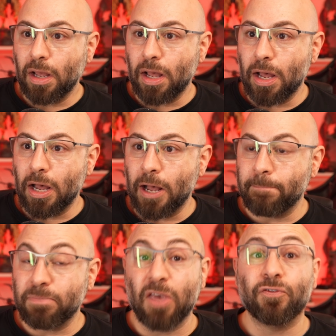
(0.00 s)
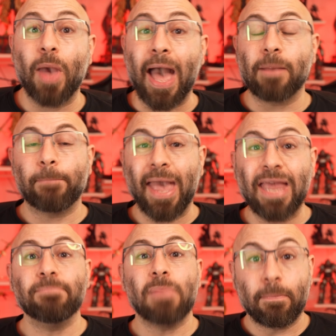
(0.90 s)
um, if you had a
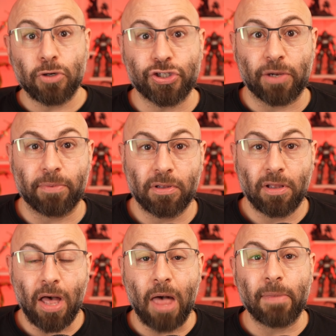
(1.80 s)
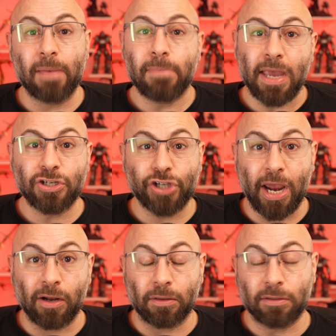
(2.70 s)
paid membership on my main
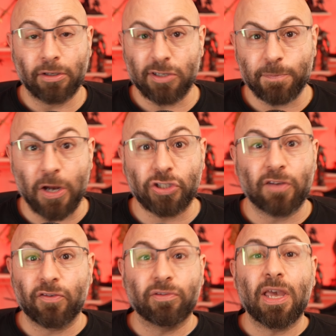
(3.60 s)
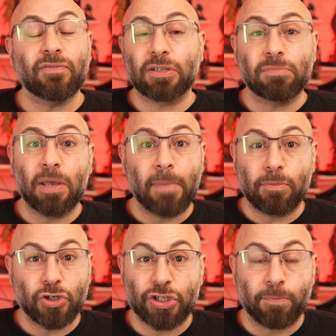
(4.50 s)
channel, you know, especially if you gave me a
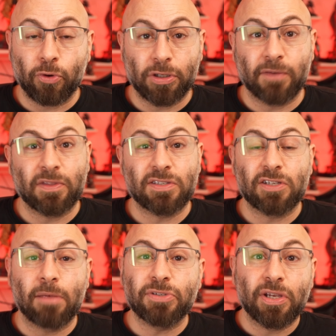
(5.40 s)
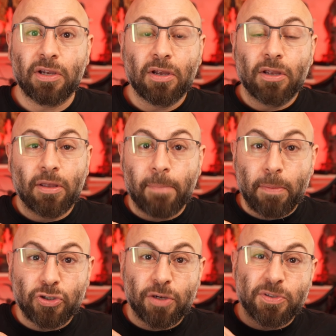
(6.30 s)
membership or gifted subs,
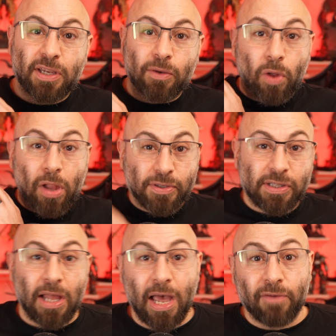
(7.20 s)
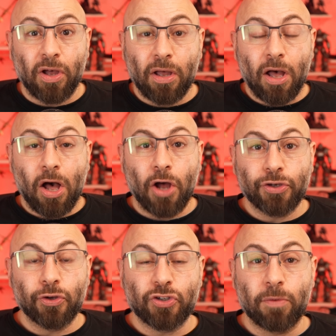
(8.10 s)
memberships like while I was live on
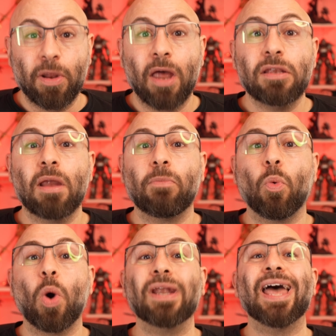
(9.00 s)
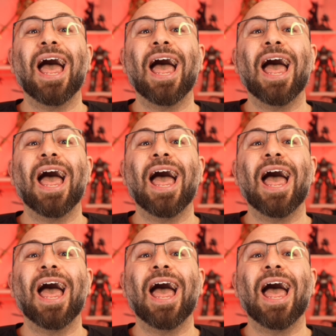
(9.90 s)
YouTube, number one,